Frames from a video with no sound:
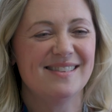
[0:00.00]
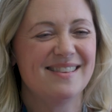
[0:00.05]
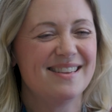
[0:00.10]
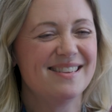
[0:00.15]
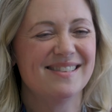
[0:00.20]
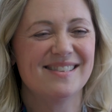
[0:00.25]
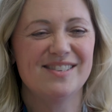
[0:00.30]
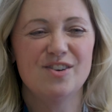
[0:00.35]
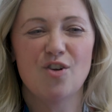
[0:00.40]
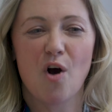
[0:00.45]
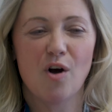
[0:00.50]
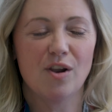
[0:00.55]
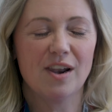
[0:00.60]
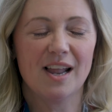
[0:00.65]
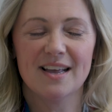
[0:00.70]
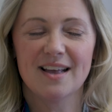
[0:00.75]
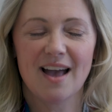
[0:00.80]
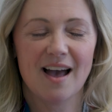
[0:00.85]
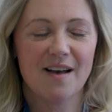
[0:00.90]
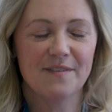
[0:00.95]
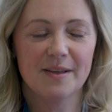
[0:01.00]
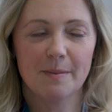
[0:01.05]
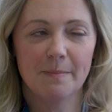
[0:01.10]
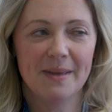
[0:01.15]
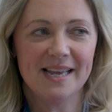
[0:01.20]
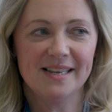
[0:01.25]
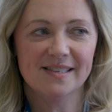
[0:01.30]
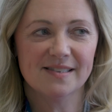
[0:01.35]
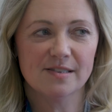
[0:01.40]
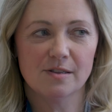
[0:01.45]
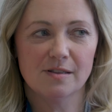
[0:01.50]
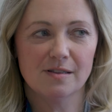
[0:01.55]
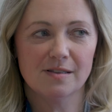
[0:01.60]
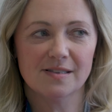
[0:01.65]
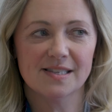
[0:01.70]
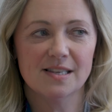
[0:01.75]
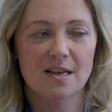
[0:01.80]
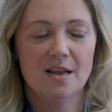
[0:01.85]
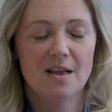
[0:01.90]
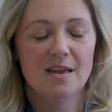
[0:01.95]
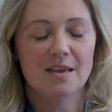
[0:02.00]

It's not like having measles.